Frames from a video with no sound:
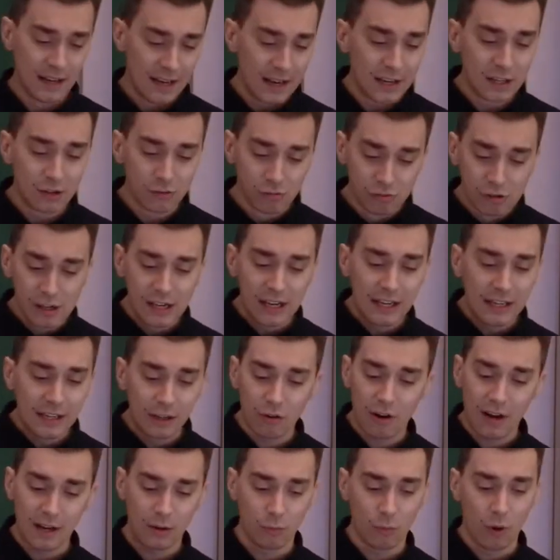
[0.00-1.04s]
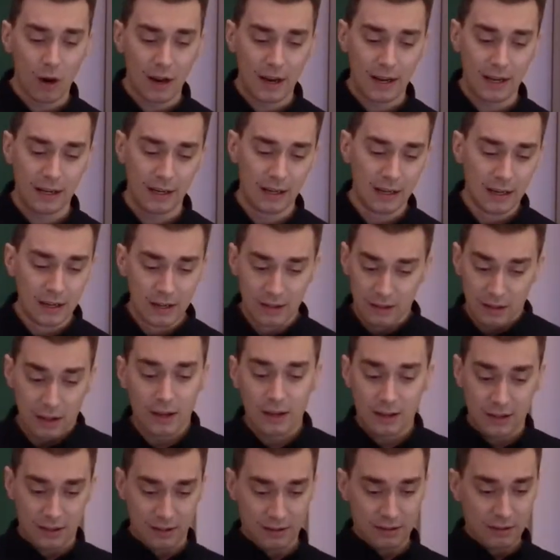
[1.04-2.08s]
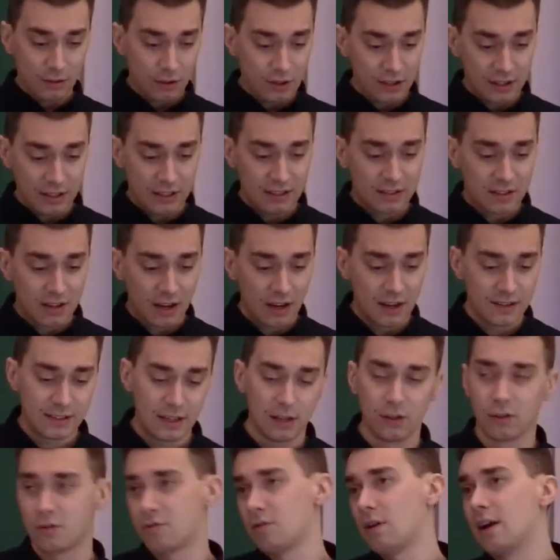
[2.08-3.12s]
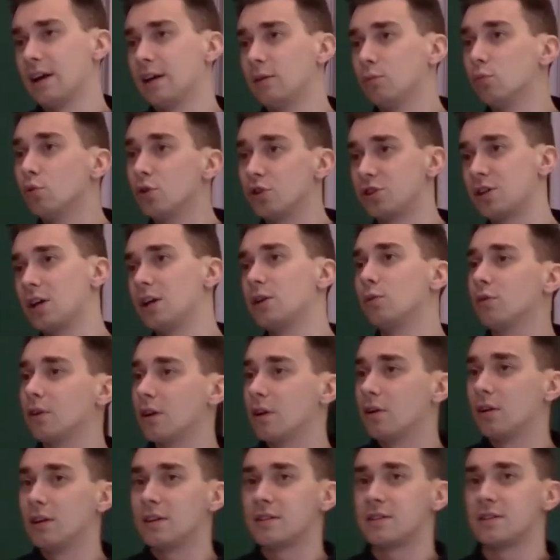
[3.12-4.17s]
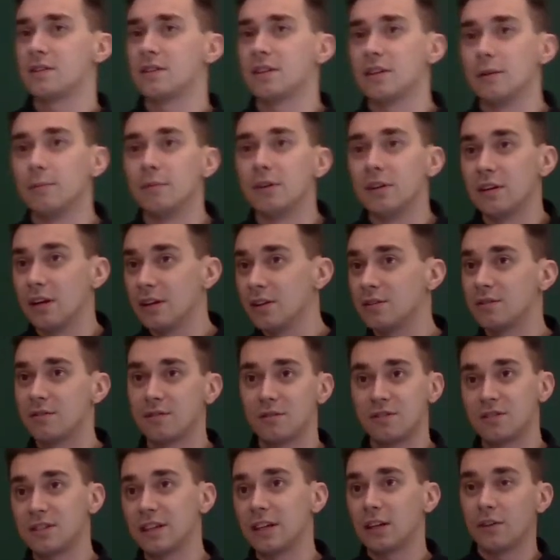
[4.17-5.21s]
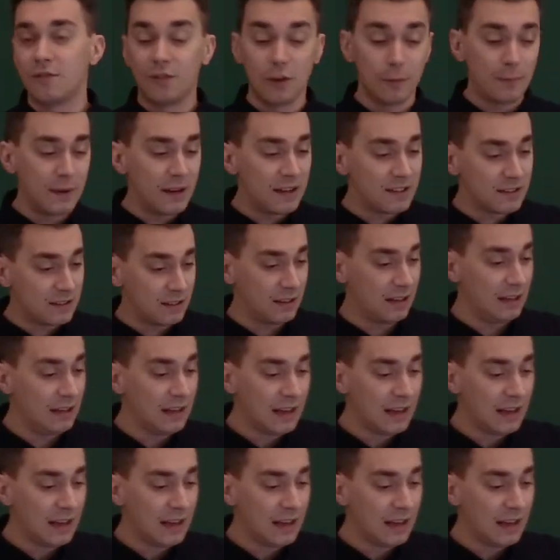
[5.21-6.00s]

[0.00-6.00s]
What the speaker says: in a really great way. Like, look at these guys. They look great. Don't you want to go and listen to them and sink a few beers at the